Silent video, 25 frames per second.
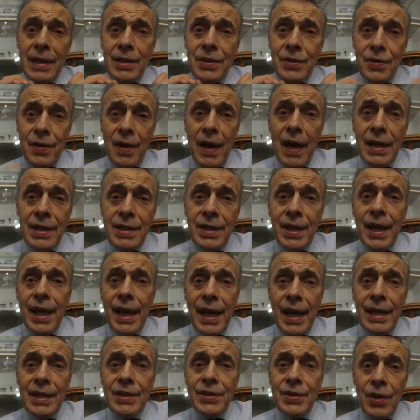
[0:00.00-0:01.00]
try to
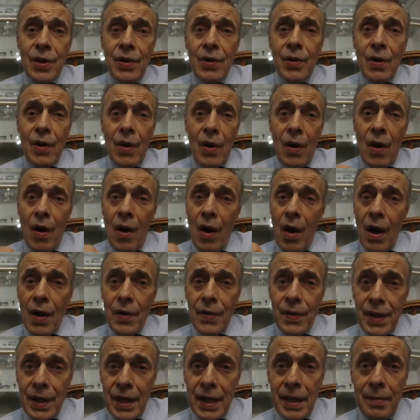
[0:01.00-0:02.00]
answer all
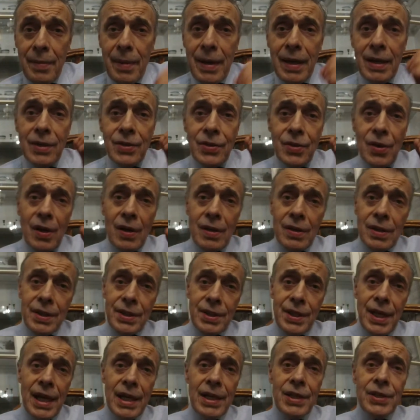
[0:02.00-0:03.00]
the emails, all the
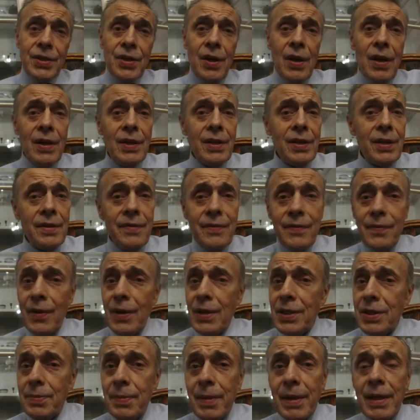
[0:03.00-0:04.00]
texts, all the
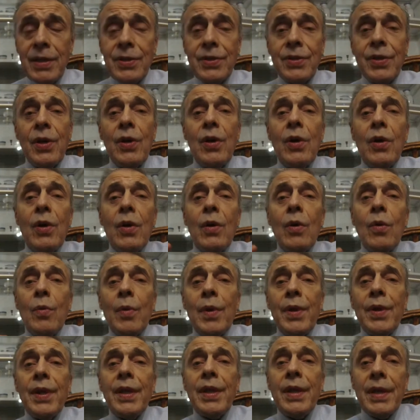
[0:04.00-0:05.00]
voicemails
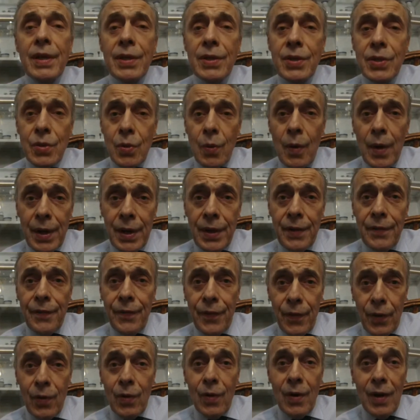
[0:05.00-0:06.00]
within a
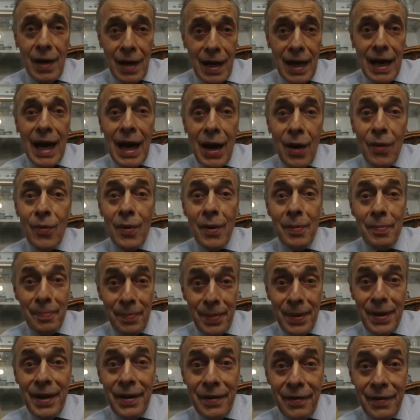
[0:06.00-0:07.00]
24-hour
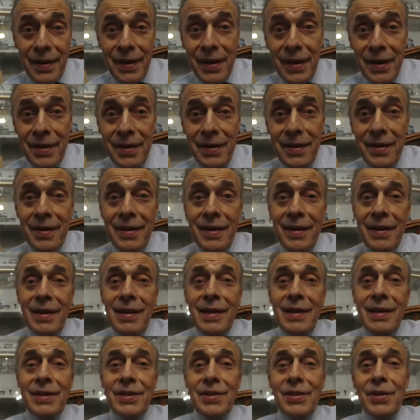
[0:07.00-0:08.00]
period.
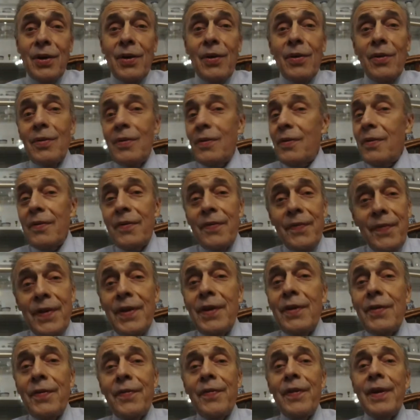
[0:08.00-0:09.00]
So
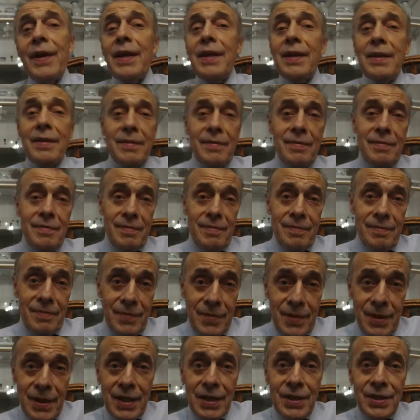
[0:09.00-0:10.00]
feel free,
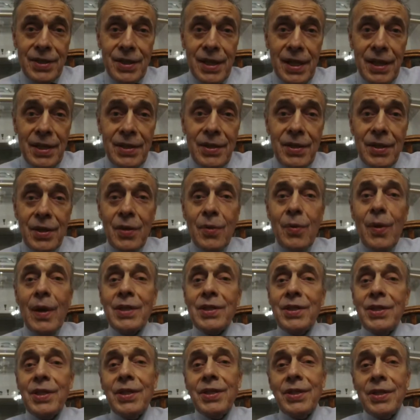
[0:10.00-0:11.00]
you can send your
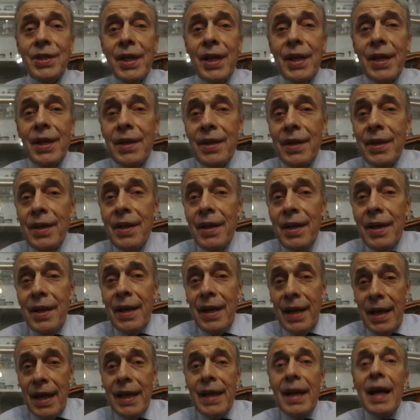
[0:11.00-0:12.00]
questions in
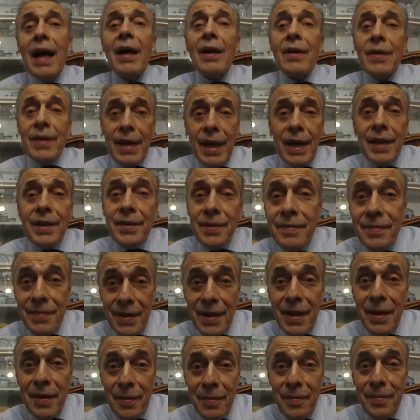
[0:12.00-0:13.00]
and I'll get
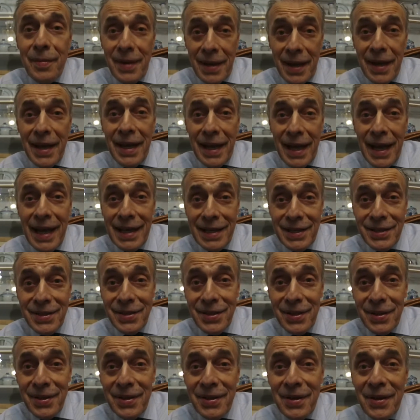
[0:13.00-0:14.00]
them
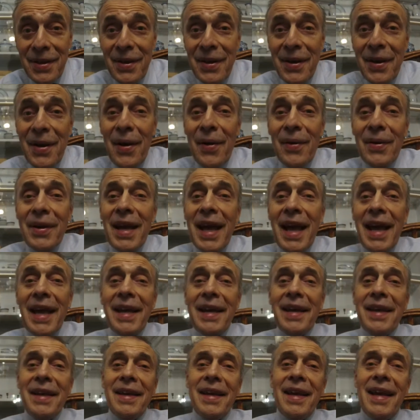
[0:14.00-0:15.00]
answered.
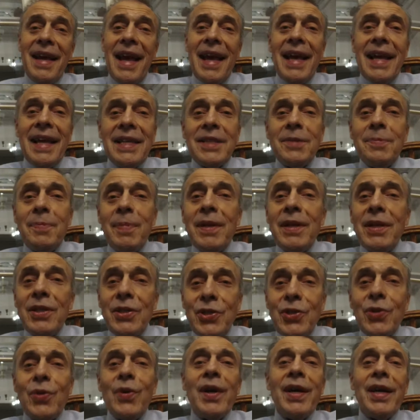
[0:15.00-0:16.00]
Okay? Hey, it's been a
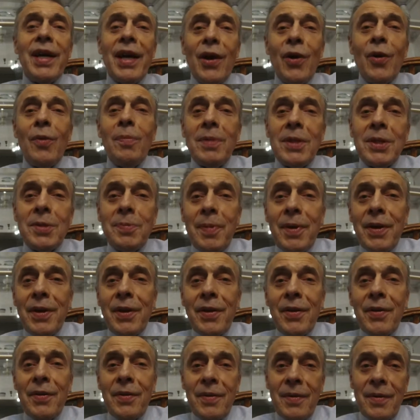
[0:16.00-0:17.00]
joy. I hope it's been
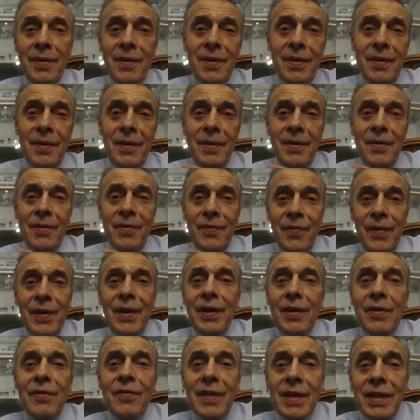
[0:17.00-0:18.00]
a
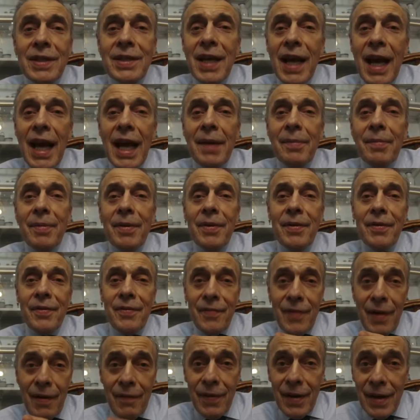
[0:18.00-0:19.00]
real retirement
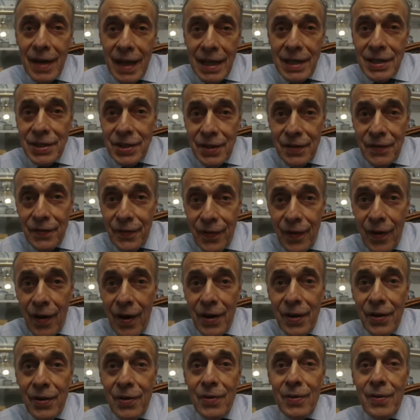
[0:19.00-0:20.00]
revelation
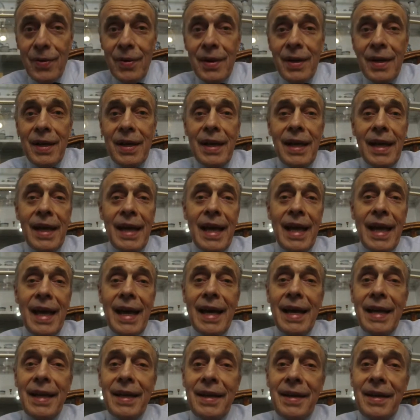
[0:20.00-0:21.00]
for you.
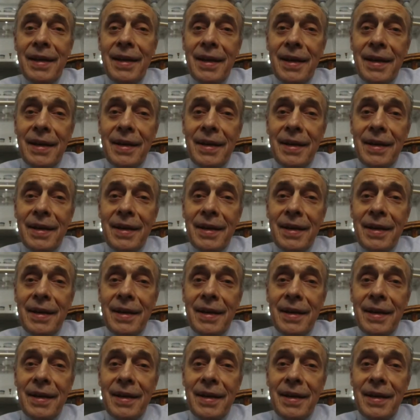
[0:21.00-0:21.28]
And